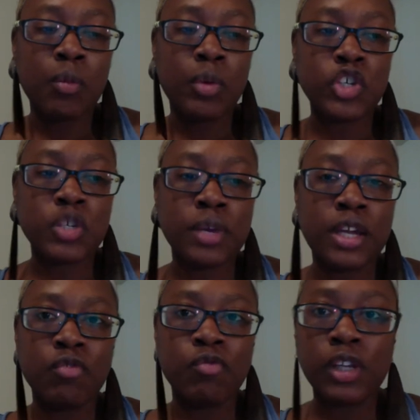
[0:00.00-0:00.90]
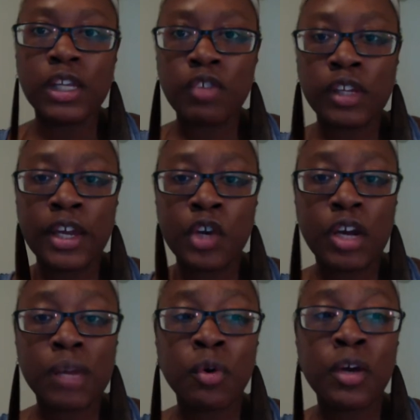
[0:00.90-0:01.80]
Which has been really, really
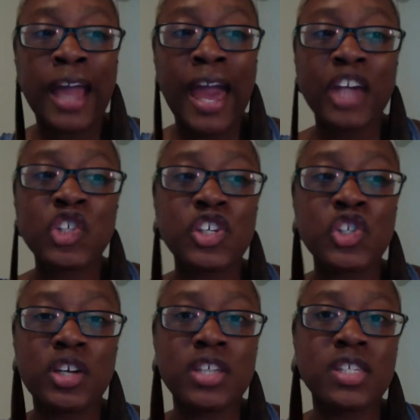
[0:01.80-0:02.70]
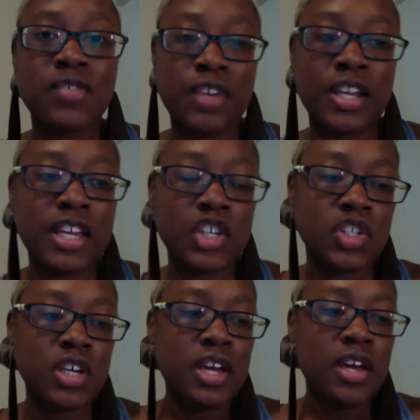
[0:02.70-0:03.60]
incredible. And I actually just
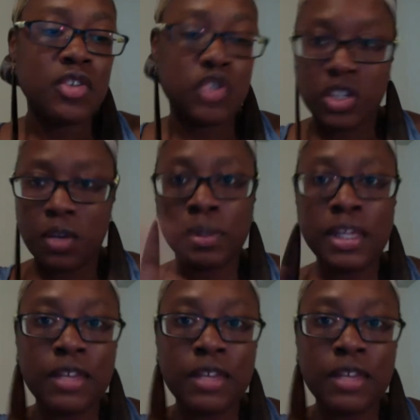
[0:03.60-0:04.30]
completely